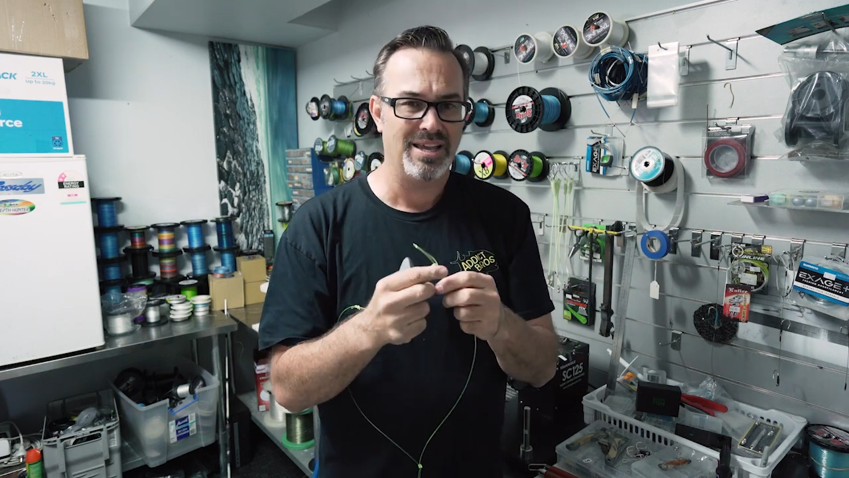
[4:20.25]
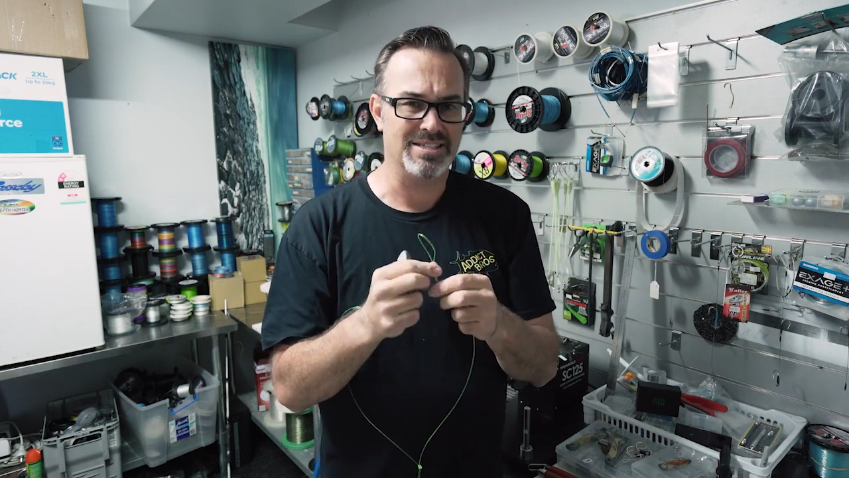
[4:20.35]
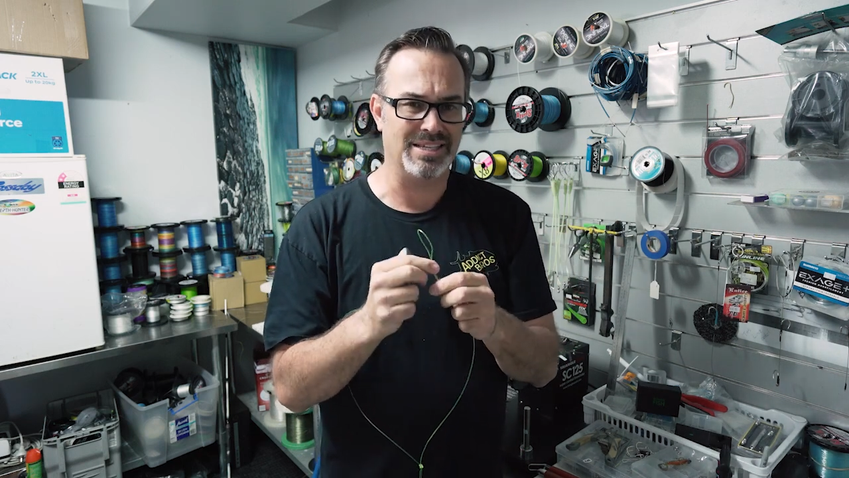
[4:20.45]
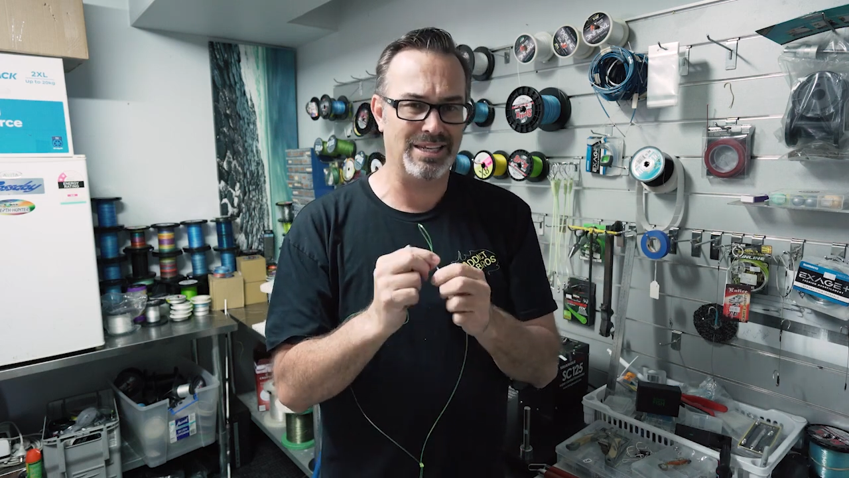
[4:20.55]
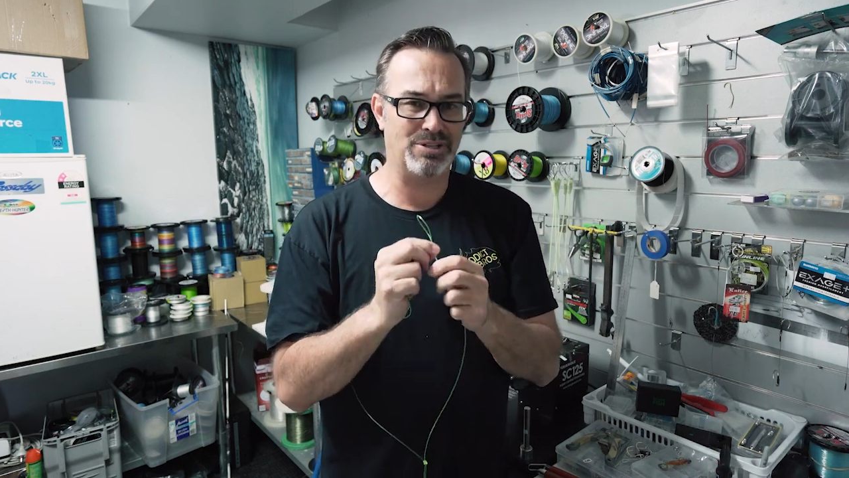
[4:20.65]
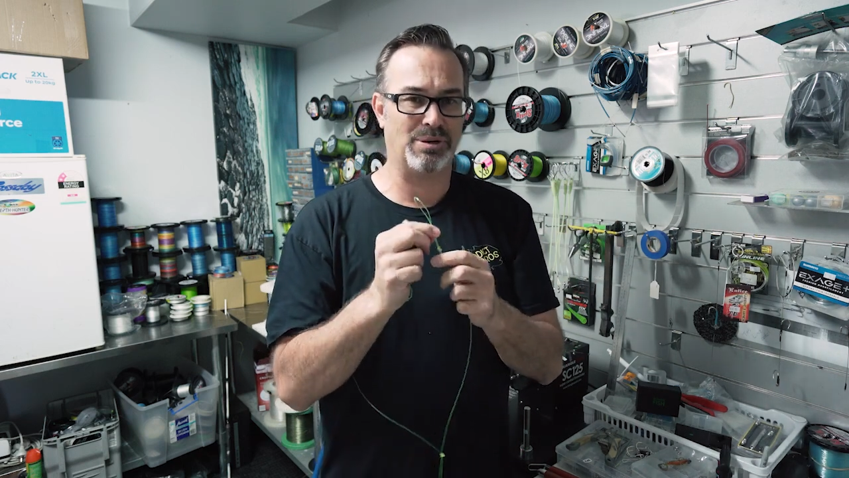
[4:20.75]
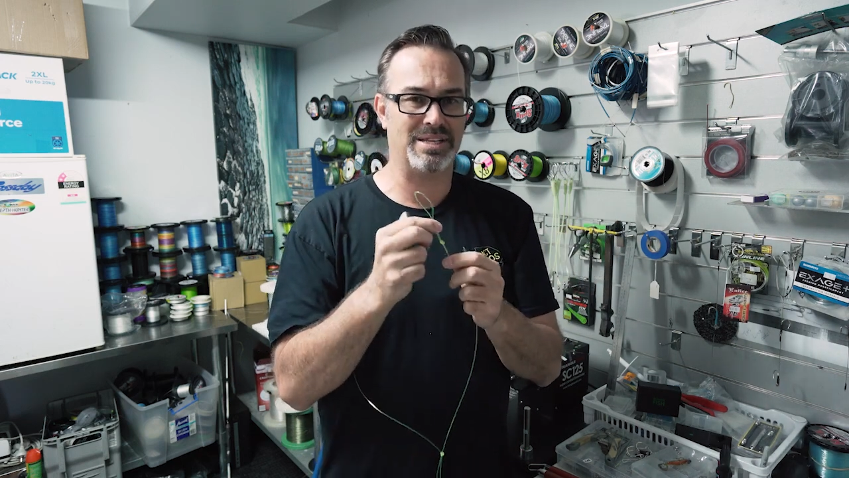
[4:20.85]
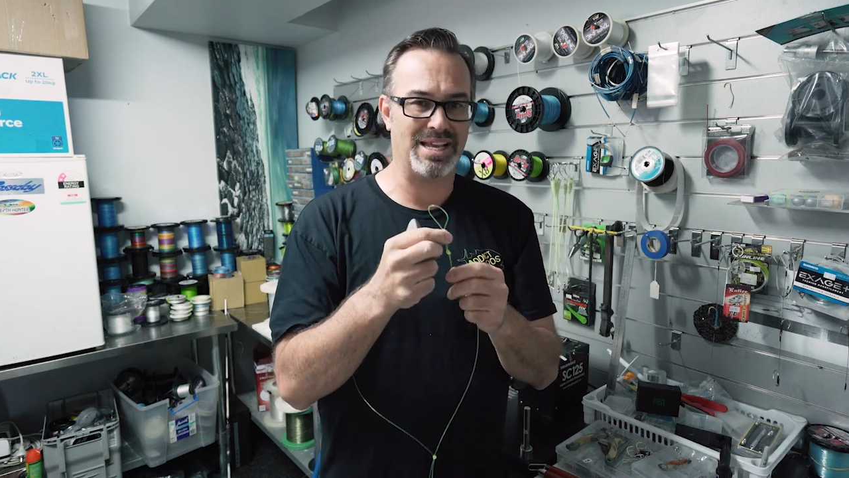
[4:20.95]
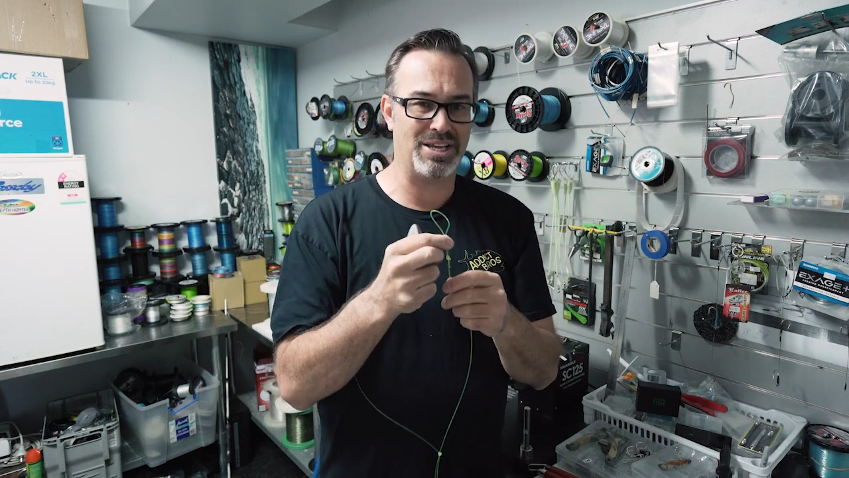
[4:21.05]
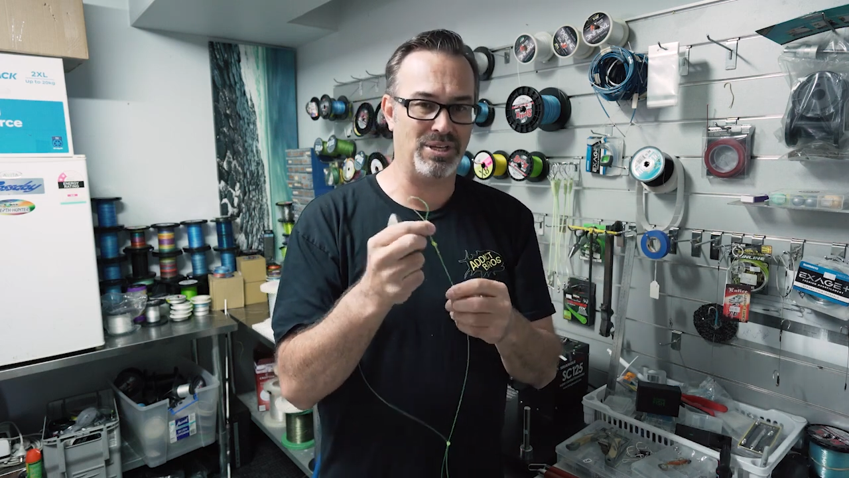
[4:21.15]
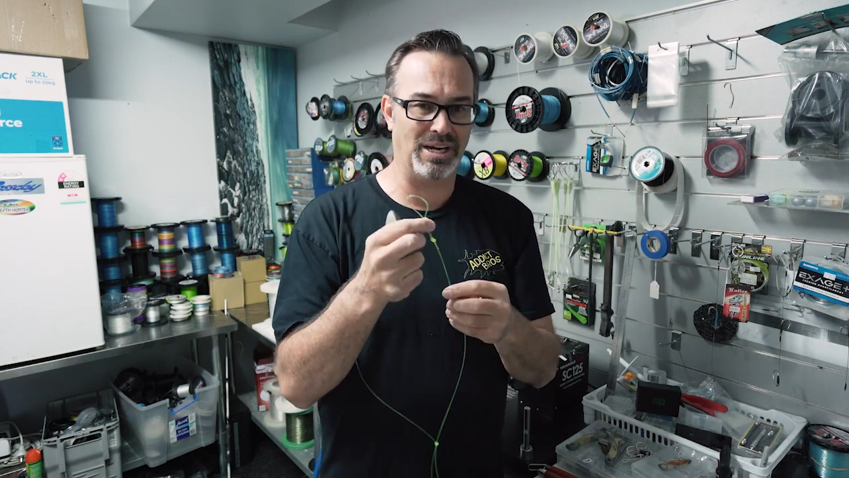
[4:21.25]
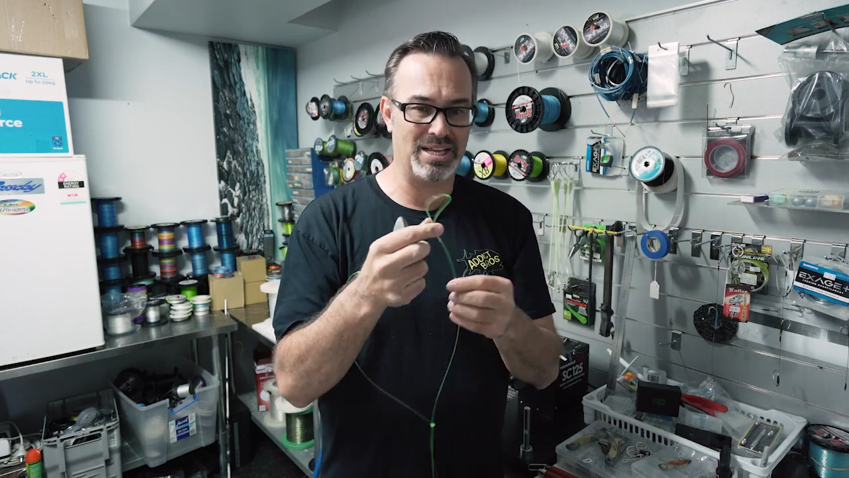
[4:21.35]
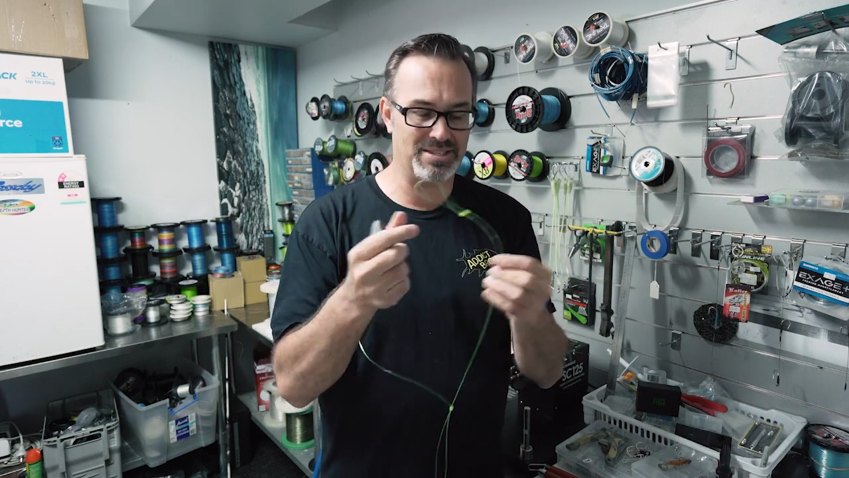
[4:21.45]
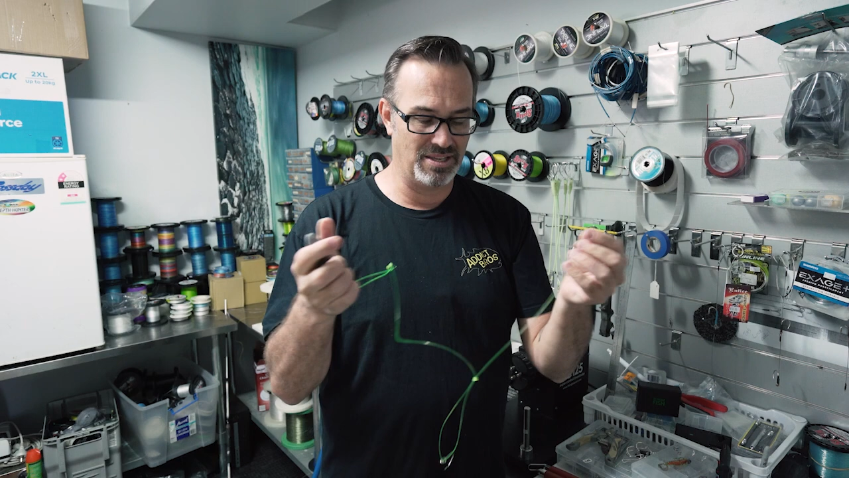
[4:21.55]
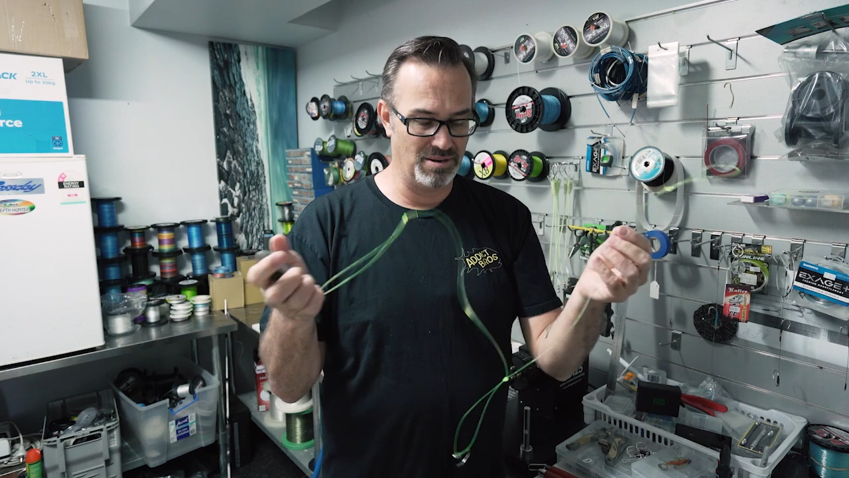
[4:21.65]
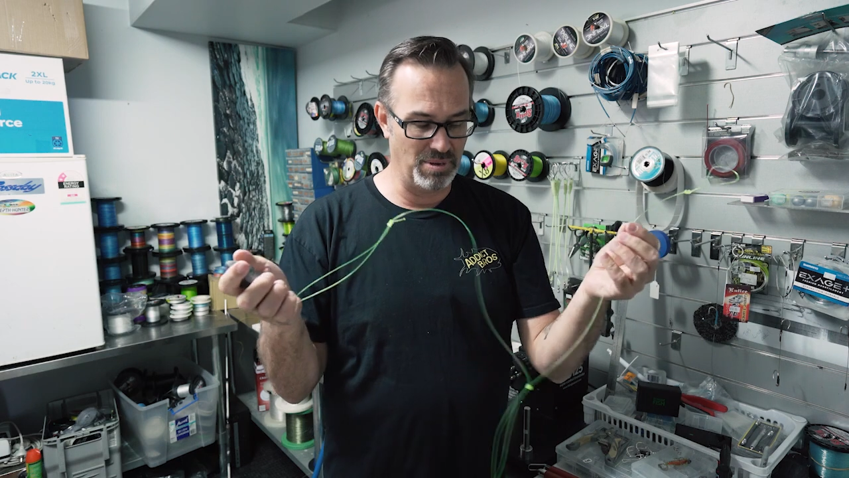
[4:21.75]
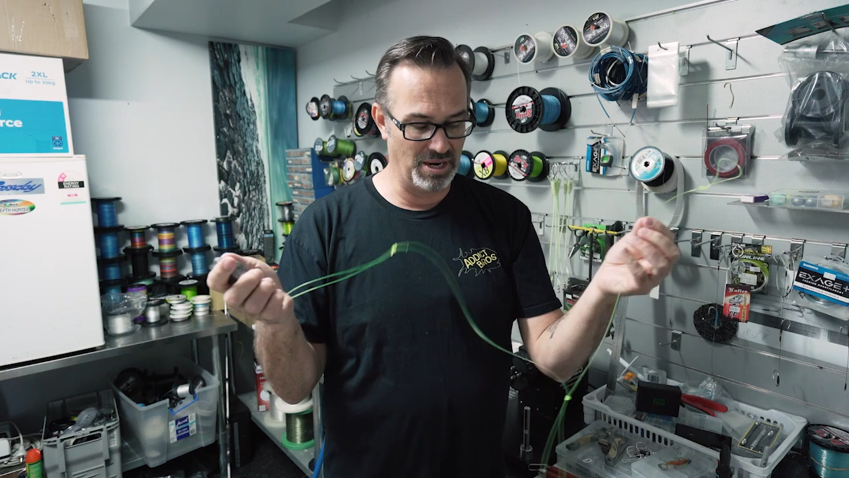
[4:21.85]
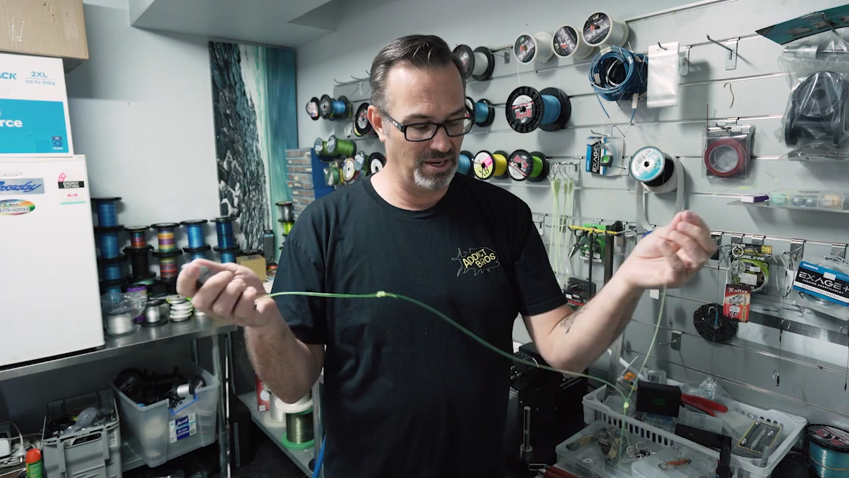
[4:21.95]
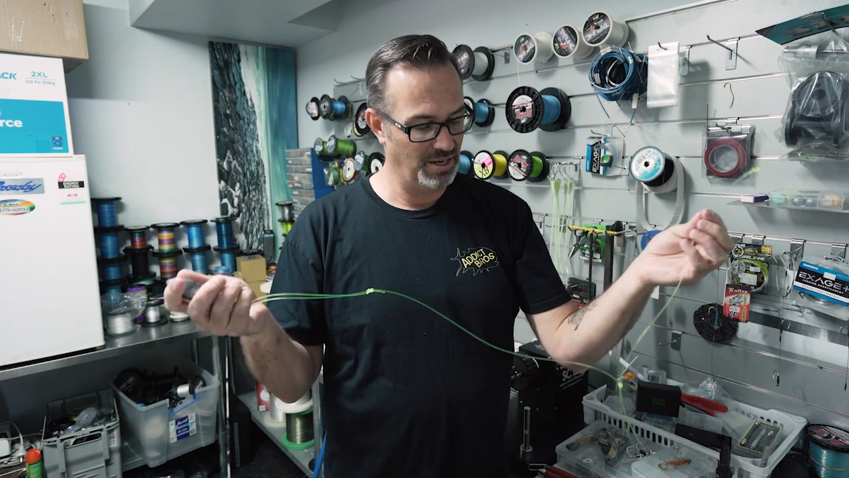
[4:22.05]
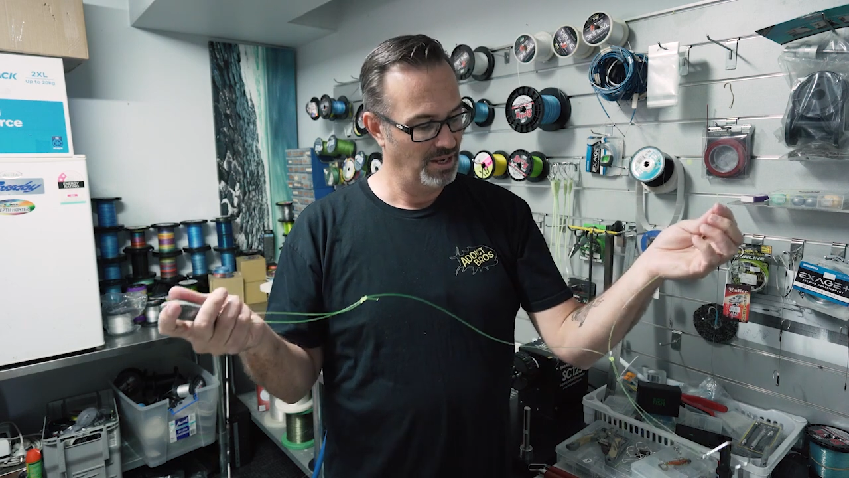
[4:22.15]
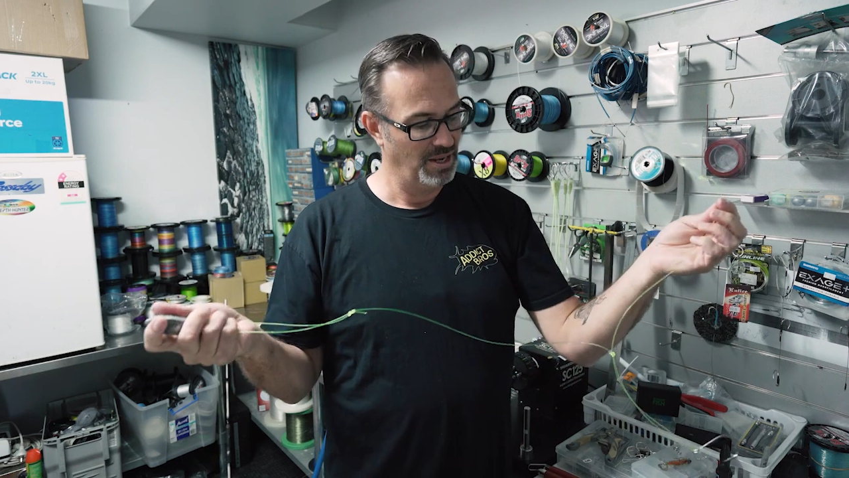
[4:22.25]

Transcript: is it literally takes you less than a minute.